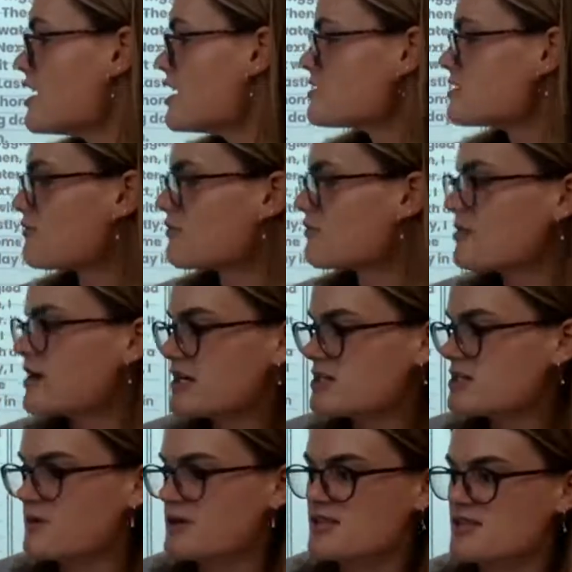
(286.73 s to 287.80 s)
So from
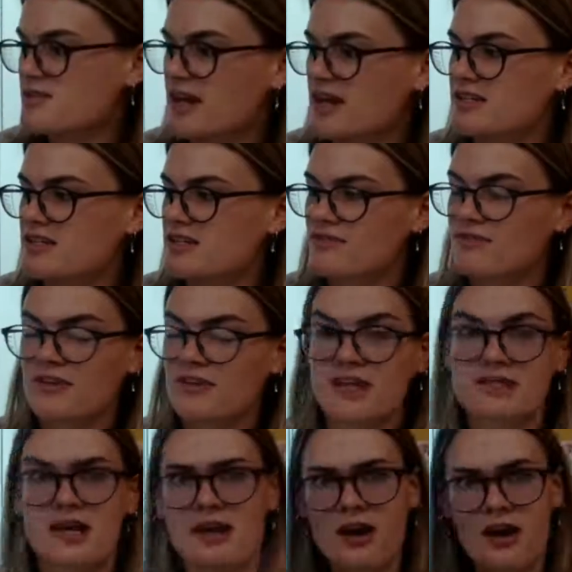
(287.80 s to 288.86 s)
his perspective,
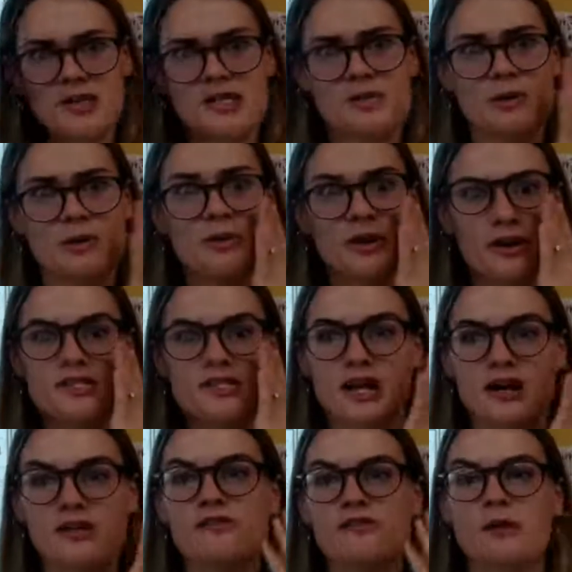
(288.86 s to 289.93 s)
he's like, oh, these people are
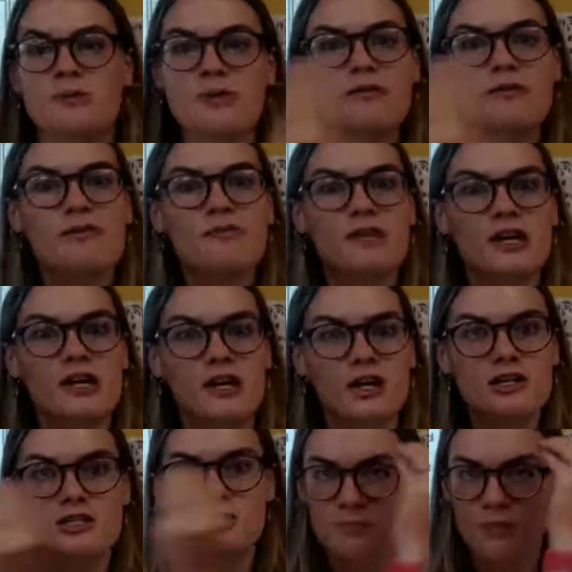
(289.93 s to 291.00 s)
scared of me. But from the
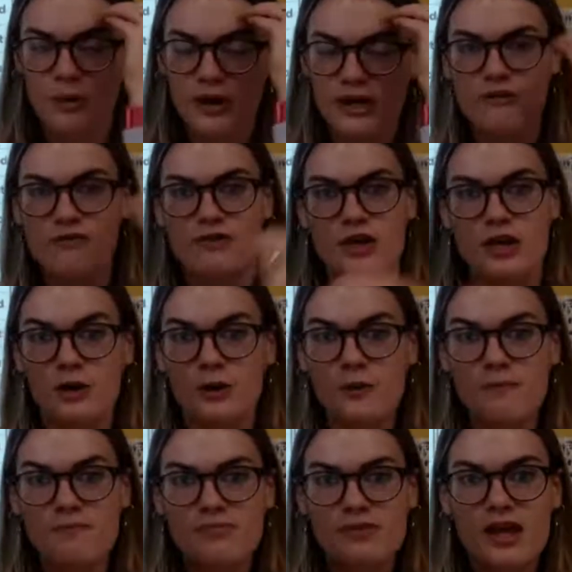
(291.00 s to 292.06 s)
girls' point of
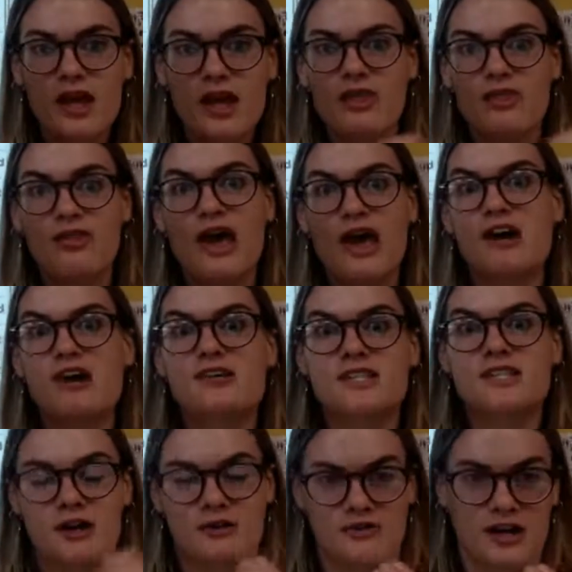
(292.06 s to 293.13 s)
view, they are
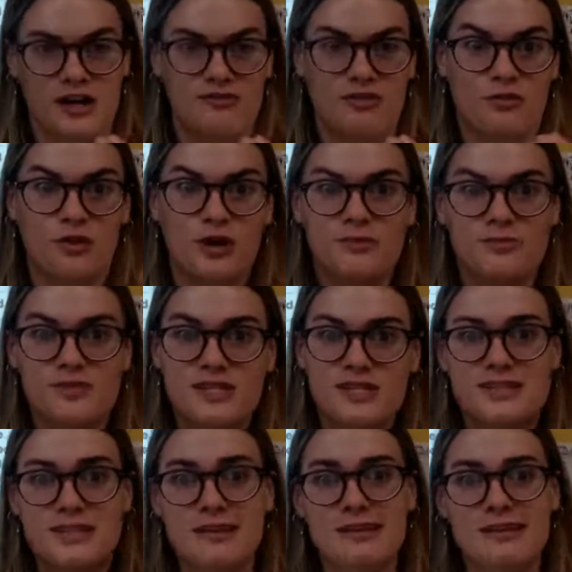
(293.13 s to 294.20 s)
terrified of the worms
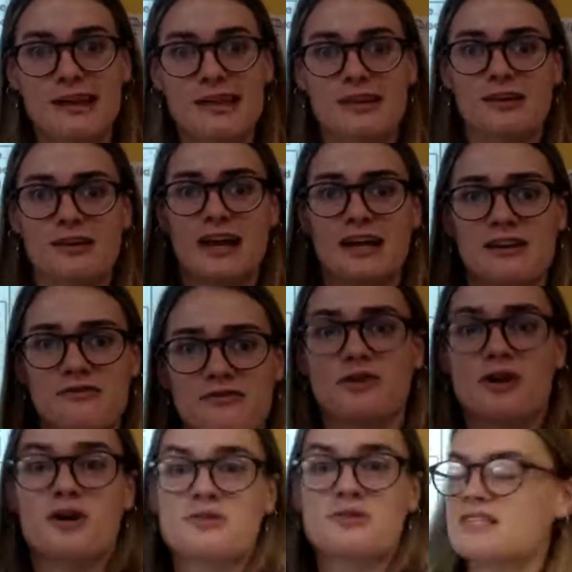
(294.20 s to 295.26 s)
because they think they're kind of
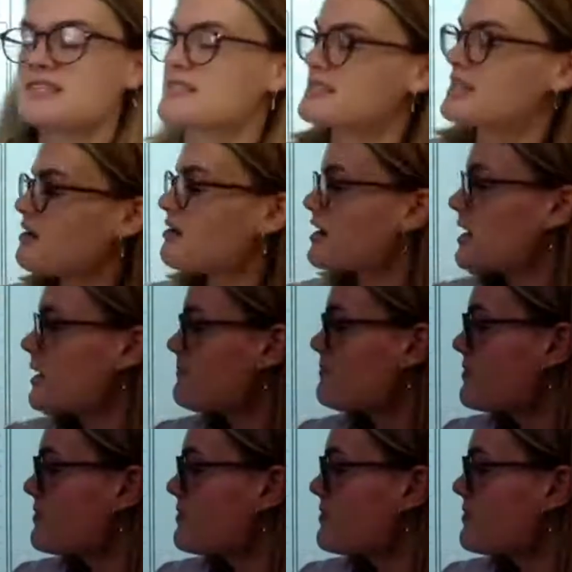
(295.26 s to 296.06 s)
gross and scary.